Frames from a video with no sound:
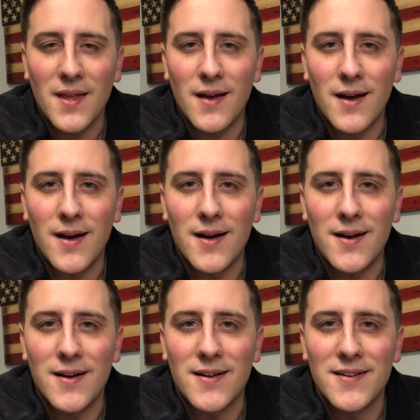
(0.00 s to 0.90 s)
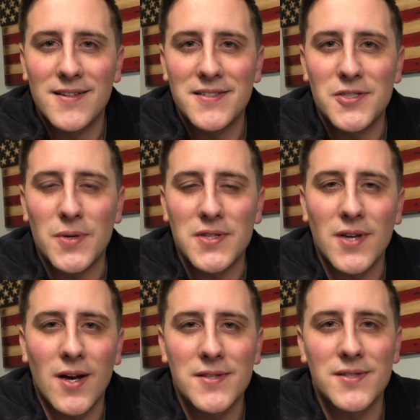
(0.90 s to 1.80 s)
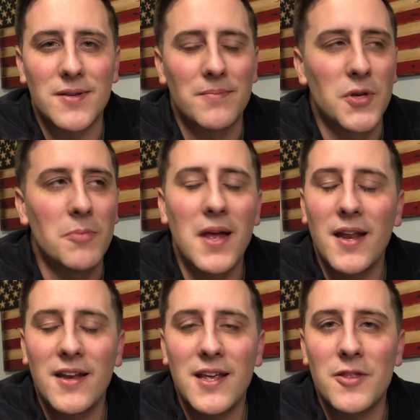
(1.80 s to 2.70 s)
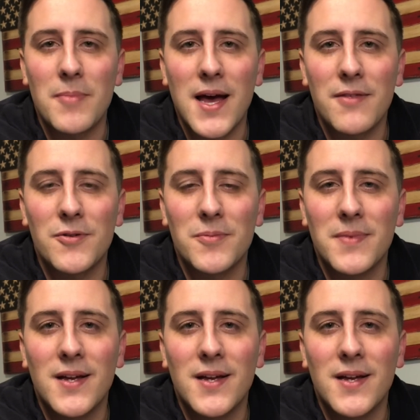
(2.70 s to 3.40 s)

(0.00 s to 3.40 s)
to exhaust some humidity in their bathroom?